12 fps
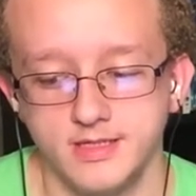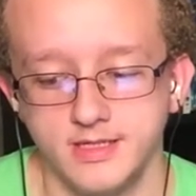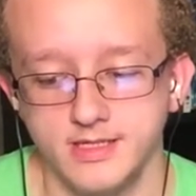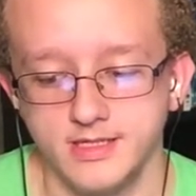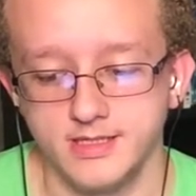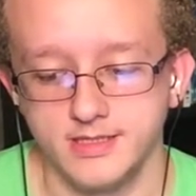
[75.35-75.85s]

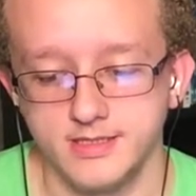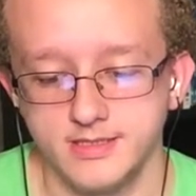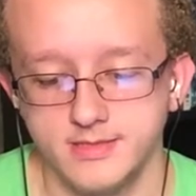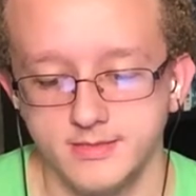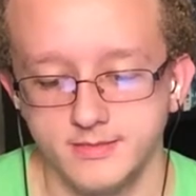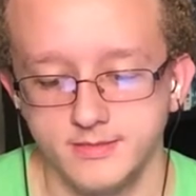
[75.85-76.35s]
and
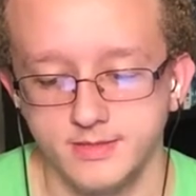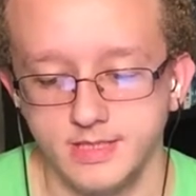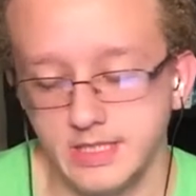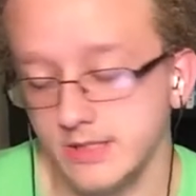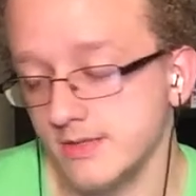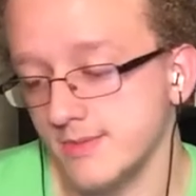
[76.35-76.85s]
you
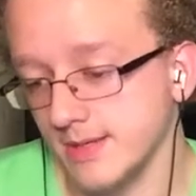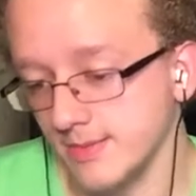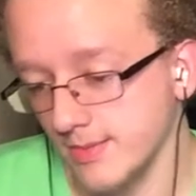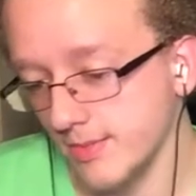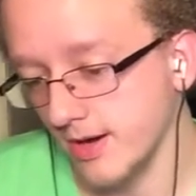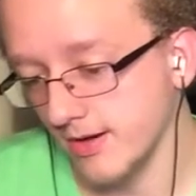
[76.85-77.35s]
know, just making
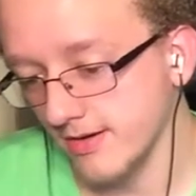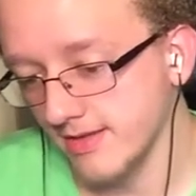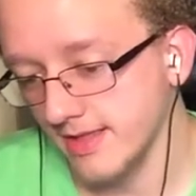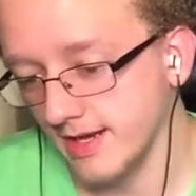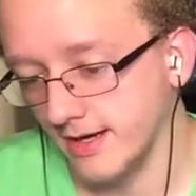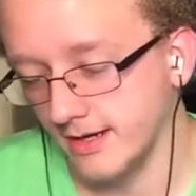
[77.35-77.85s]
my progress
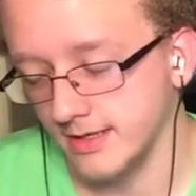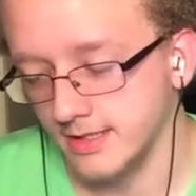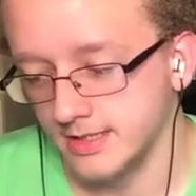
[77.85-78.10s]
there.